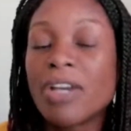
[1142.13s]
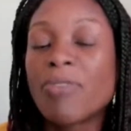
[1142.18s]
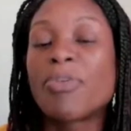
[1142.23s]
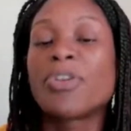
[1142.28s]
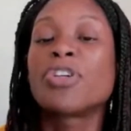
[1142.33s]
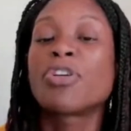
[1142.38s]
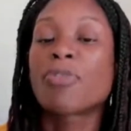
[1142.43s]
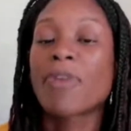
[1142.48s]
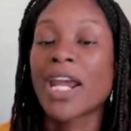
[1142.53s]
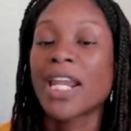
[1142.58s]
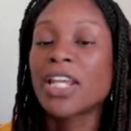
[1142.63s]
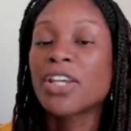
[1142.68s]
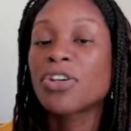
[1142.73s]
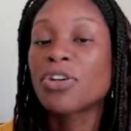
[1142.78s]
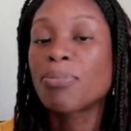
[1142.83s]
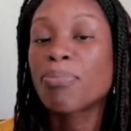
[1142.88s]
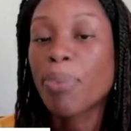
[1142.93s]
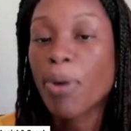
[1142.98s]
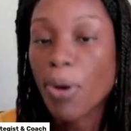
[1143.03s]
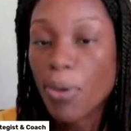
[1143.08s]
When you're writing
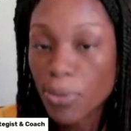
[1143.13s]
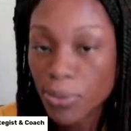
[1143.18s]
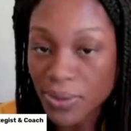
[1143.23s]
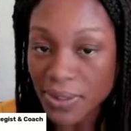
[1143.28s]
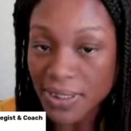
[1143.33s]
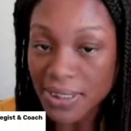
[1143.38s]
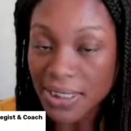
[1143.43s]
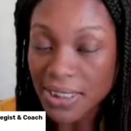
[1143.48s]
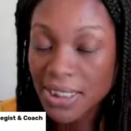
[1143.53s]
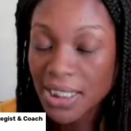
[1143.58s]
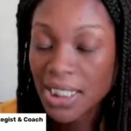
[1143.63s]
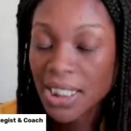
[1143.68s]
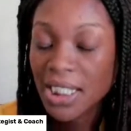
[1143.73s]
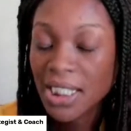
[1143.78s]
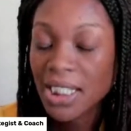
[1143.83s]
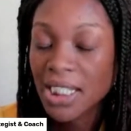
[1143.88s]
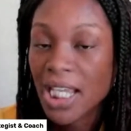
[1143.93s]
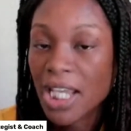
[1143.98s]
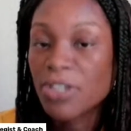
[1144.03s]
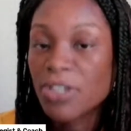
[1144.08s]
your posts
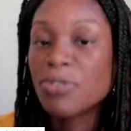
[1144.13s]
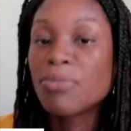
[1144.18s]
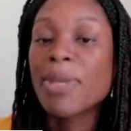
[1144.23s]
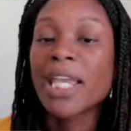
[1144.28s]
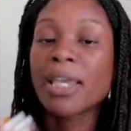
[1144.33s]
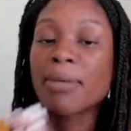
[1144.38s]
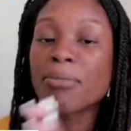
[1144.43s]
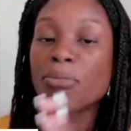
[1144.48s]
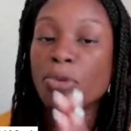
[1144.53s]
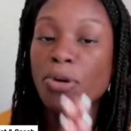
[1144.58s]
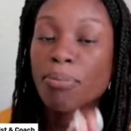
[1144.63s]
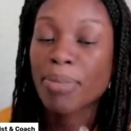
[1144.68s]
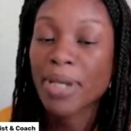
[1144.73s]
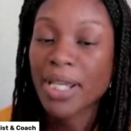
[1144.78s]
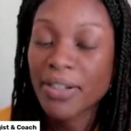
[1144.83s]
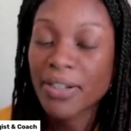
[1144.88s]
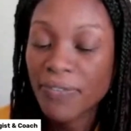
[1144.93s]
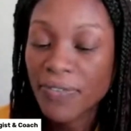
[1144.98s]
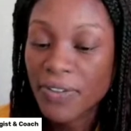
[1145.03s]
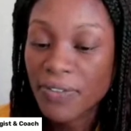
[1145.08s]
and you make it more
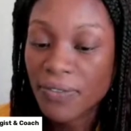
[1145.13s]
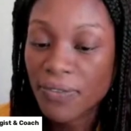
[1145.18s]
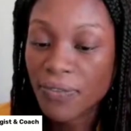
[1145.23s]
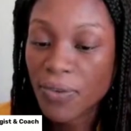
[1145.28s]
benefit